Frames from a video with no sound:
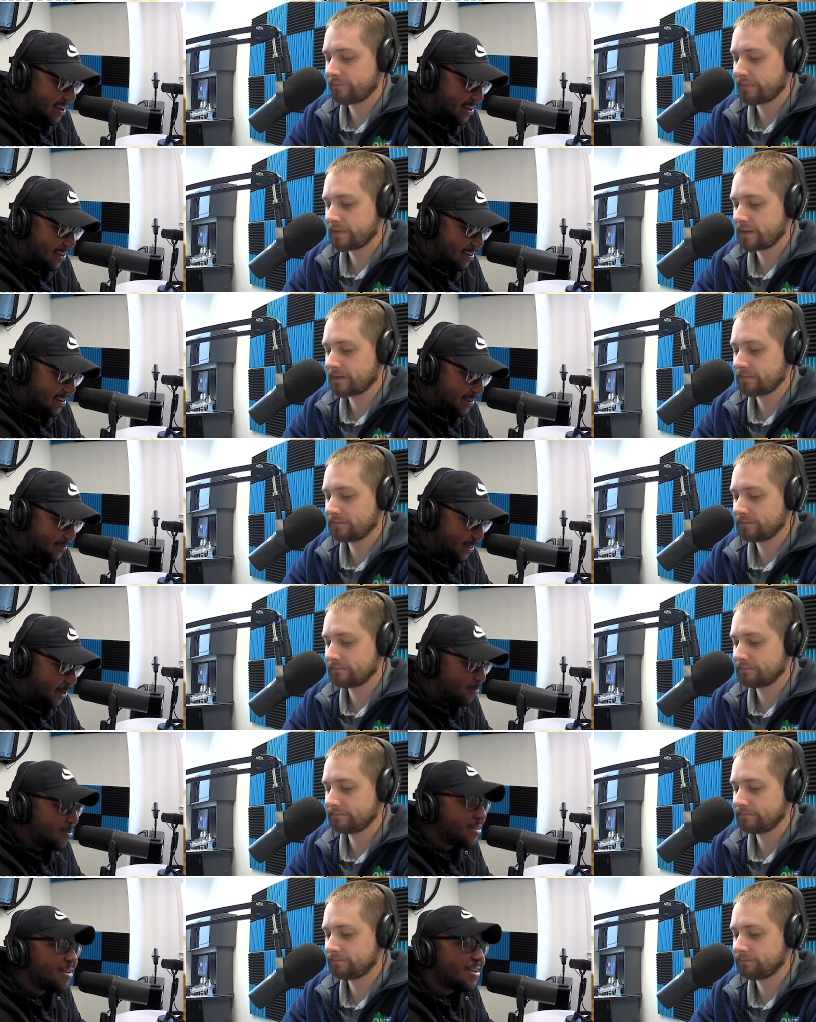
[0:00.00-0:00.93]
Speaker 1: And if
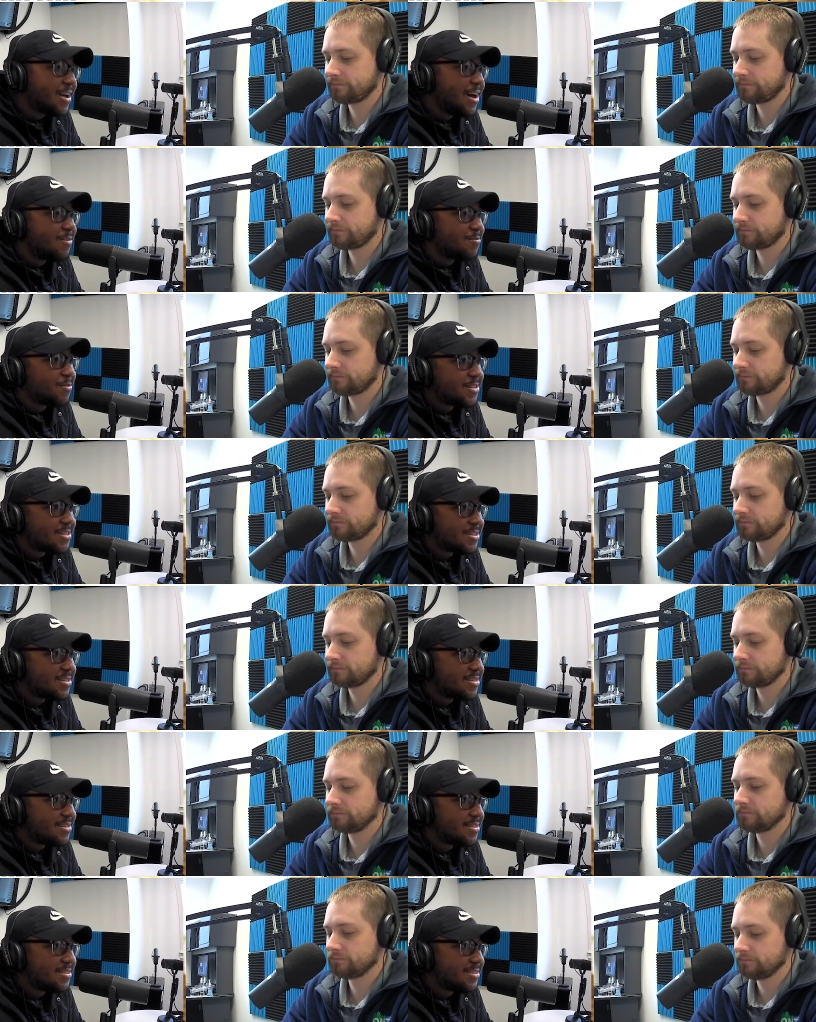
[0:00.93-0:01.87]
they win their
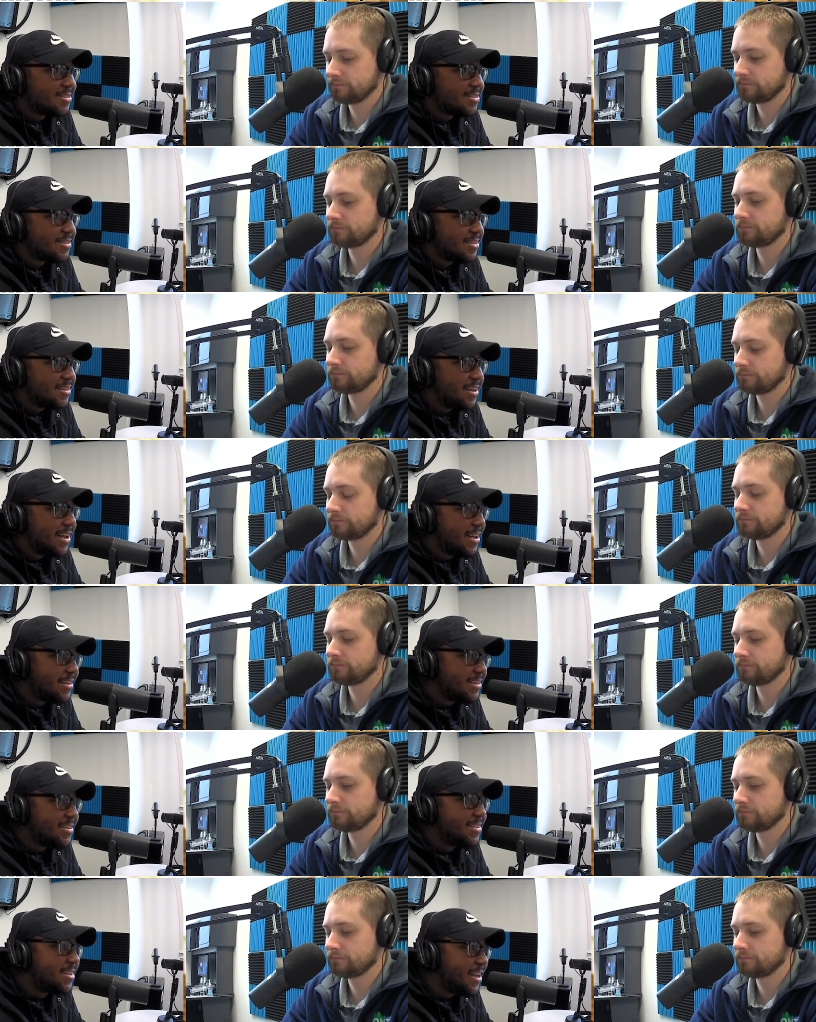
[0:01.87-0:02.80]
conference
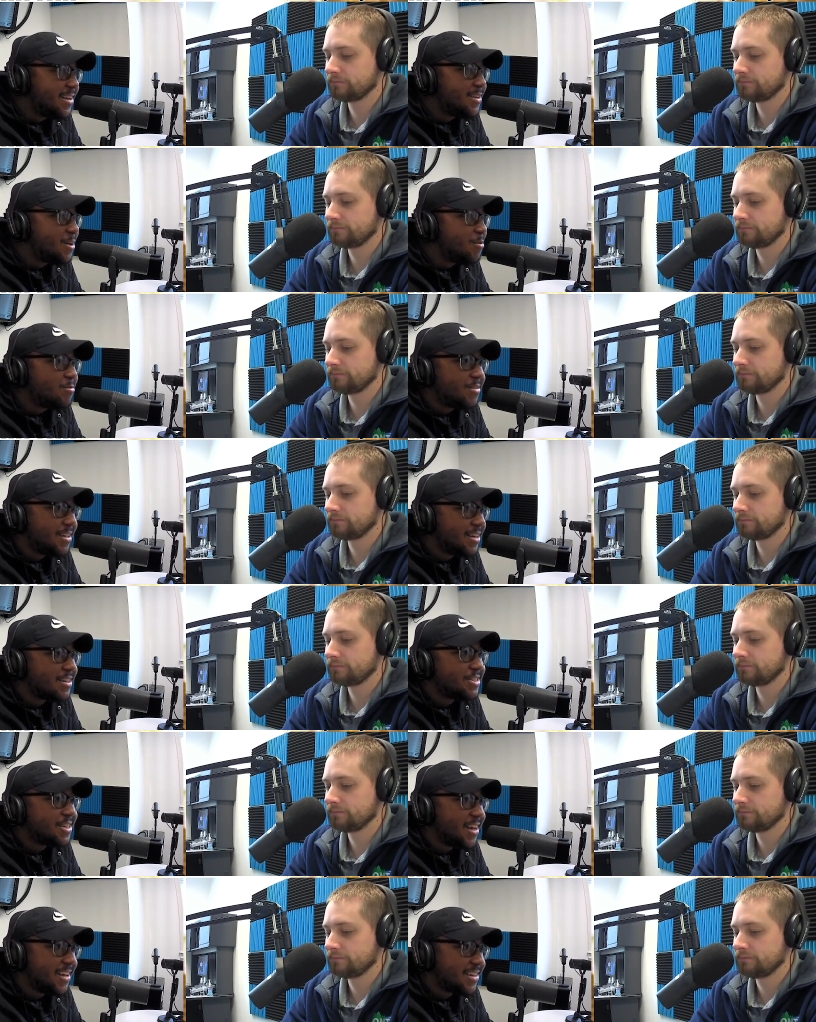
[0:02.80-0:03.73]
and they don't
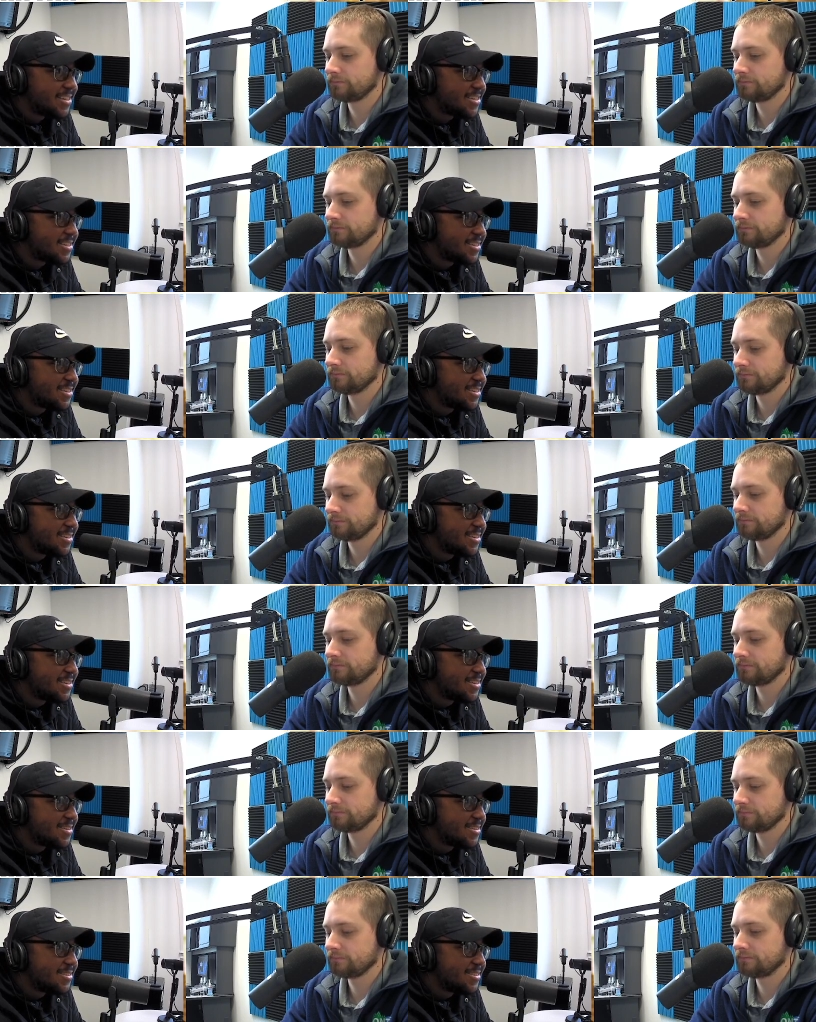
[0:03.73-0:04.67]
get a chance
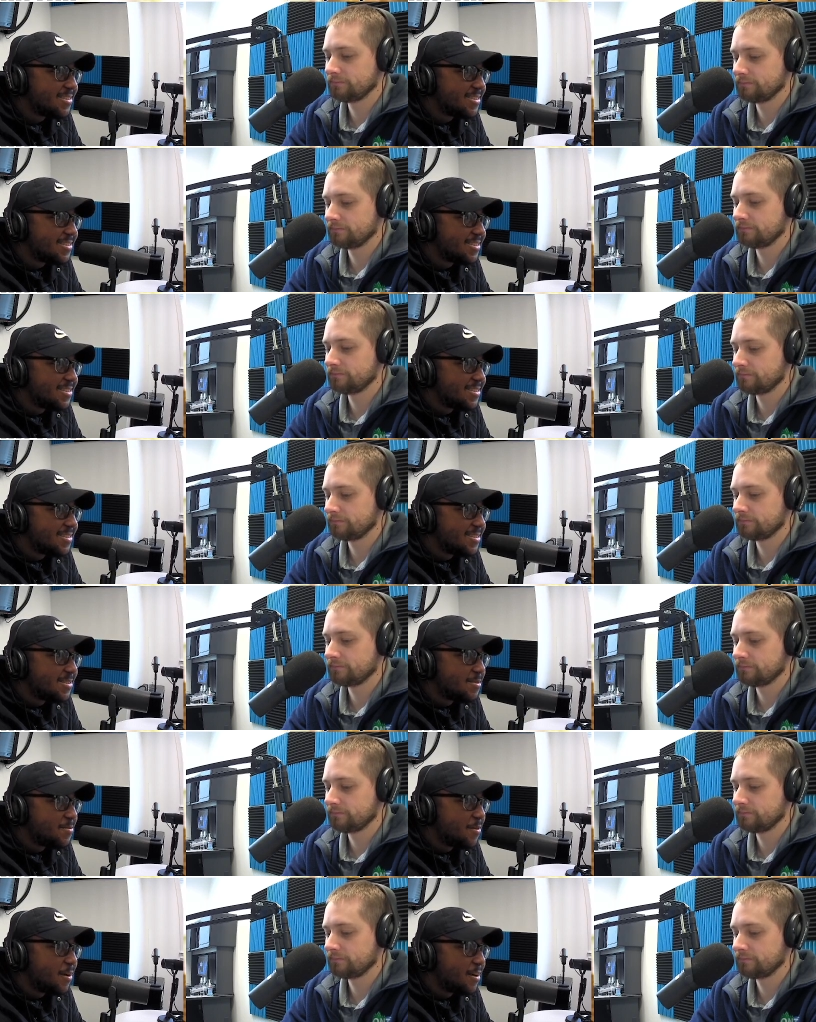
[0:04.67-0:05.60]

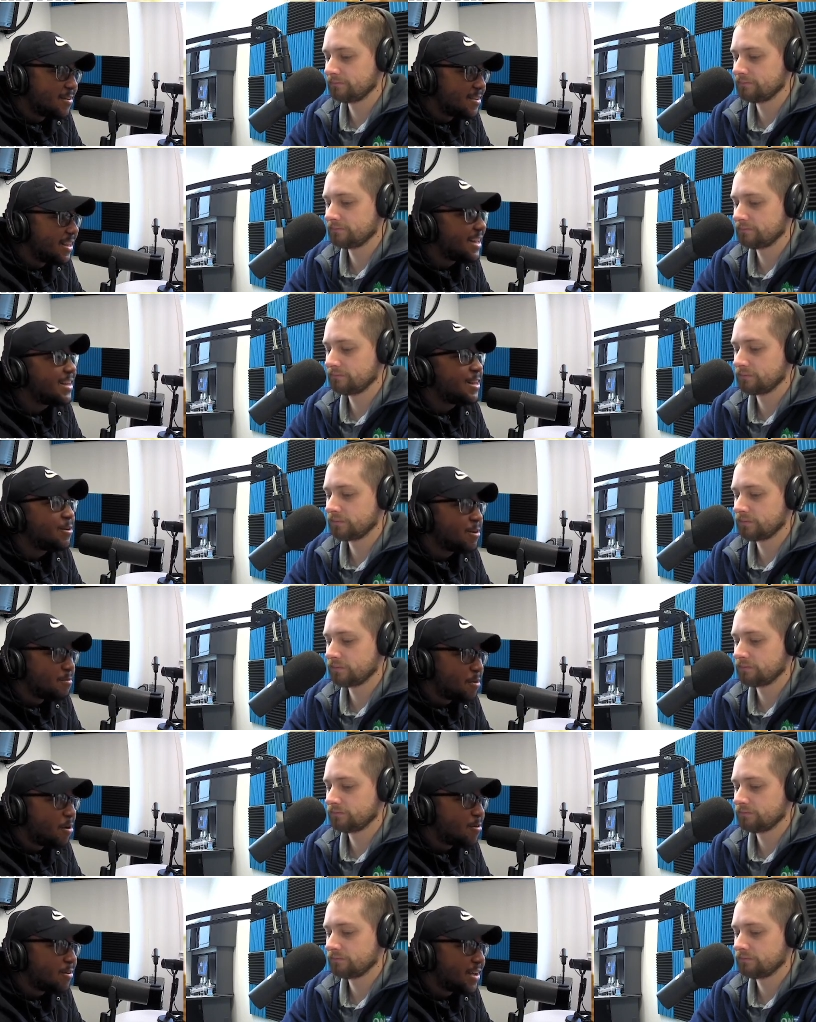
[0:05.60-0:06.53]
for let alone
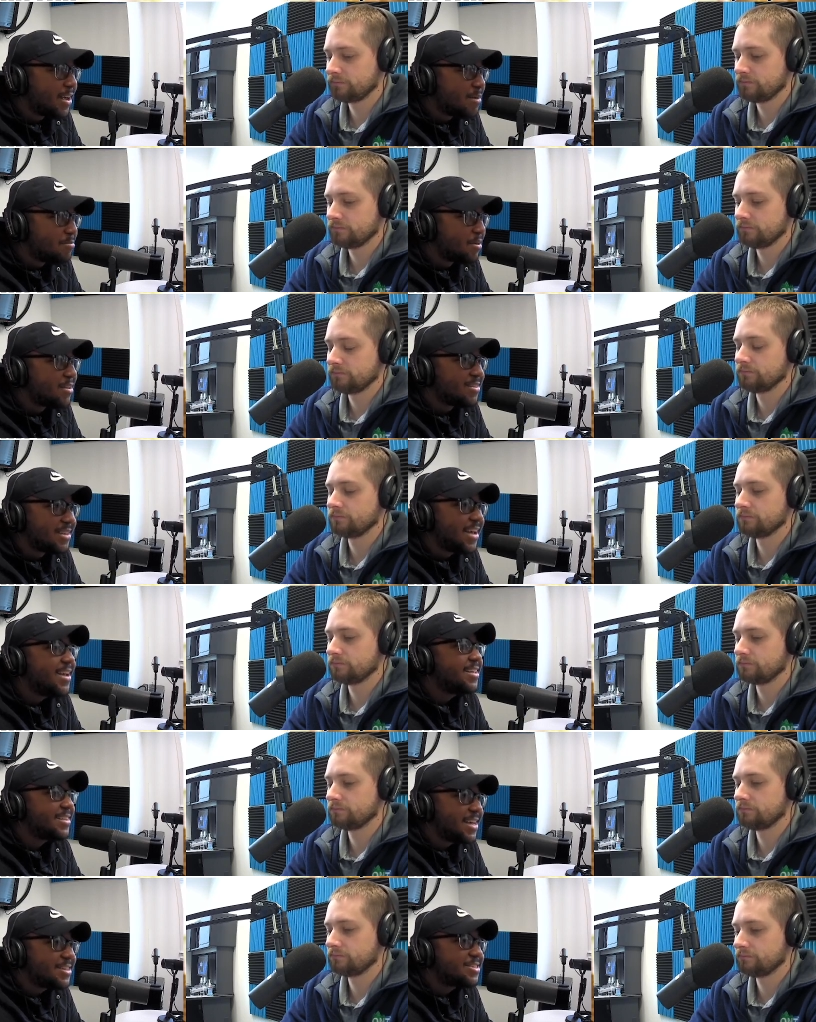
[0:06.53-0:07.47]
a bowl game, but
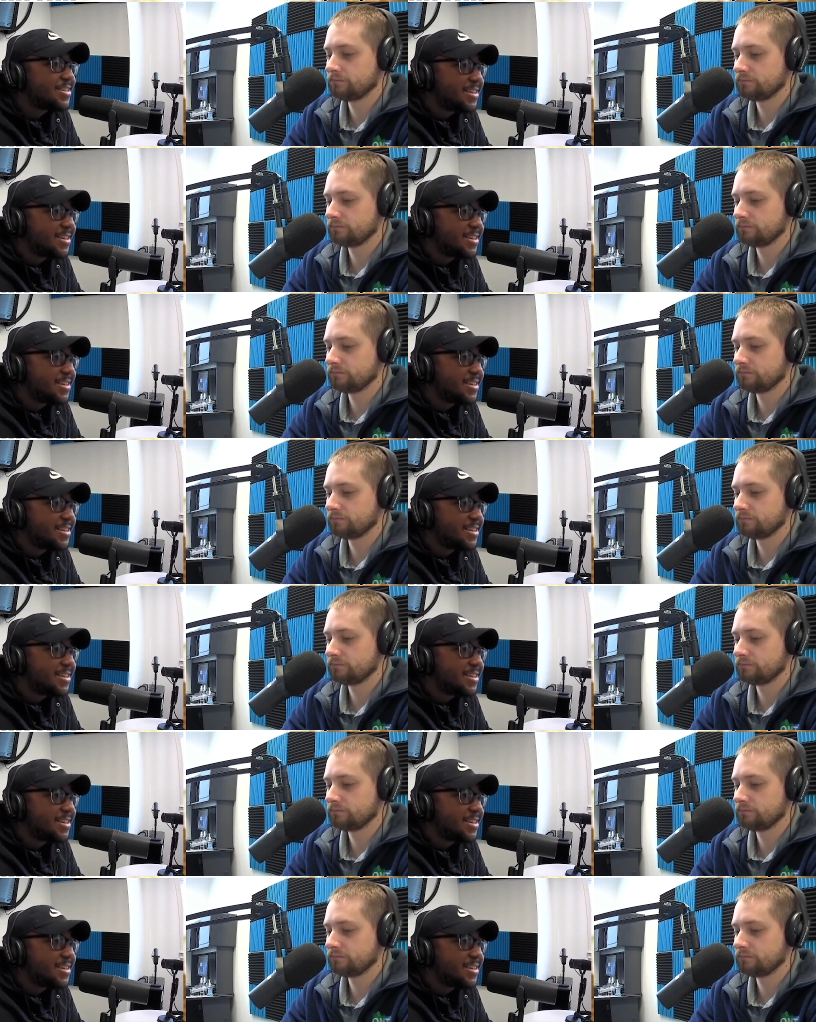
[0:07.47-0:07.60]
they they